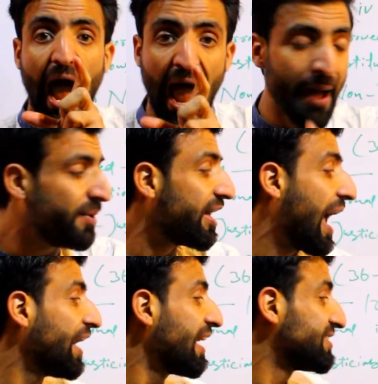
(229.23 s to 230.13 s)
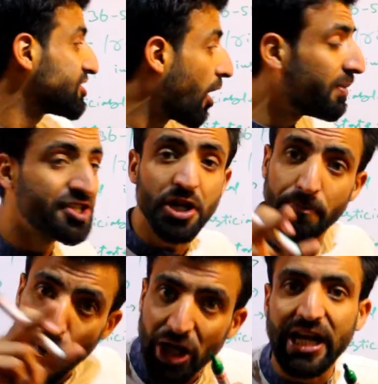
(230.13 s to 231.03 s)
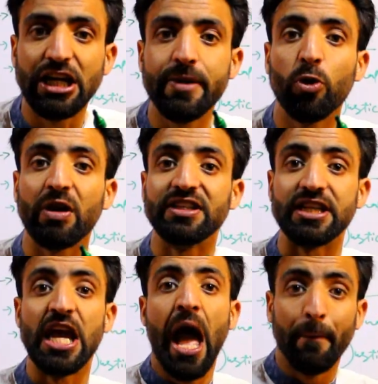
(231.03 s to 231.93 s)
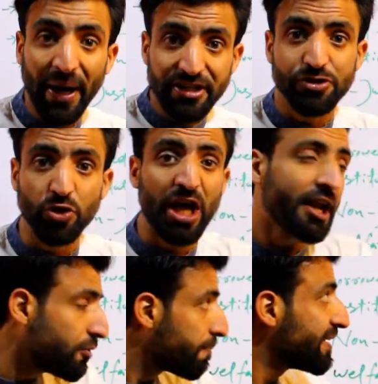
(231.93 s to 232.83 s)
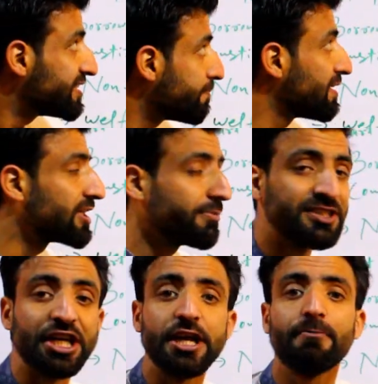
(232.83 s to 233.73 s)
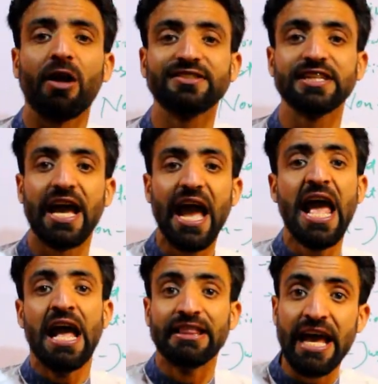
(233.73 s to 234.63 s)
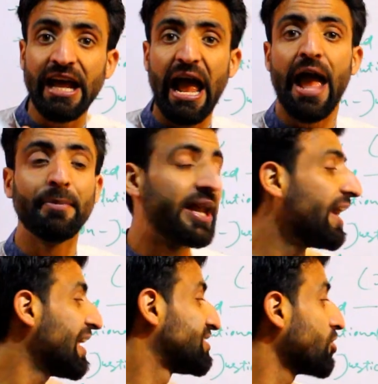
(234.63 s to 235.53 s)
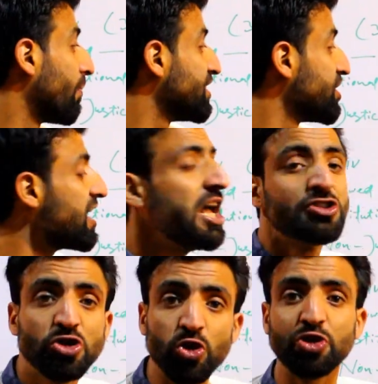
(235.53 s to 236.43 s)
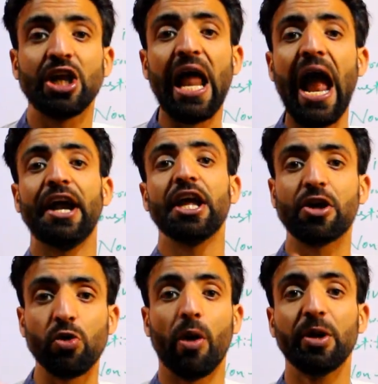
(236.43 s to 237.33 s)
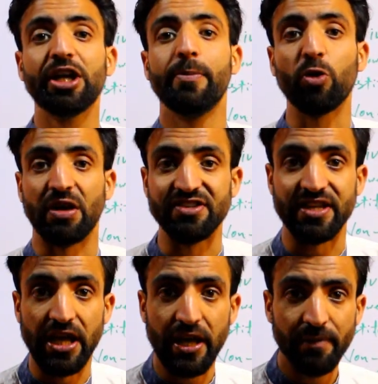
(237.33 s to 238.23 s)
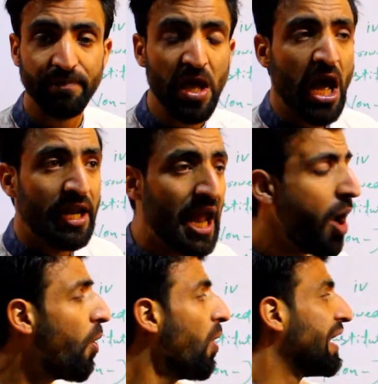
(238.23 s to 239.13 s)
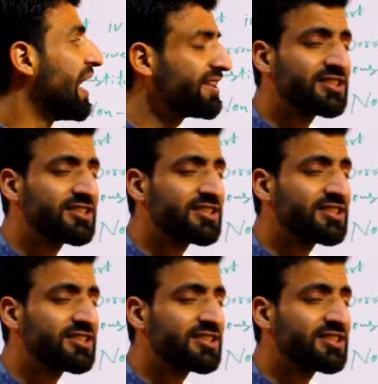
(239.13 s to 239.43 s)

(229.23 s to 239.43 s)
aimed at establishing political democracy. But the directive principles of state policy, they are aimed at establishing social and economic democracy. Now let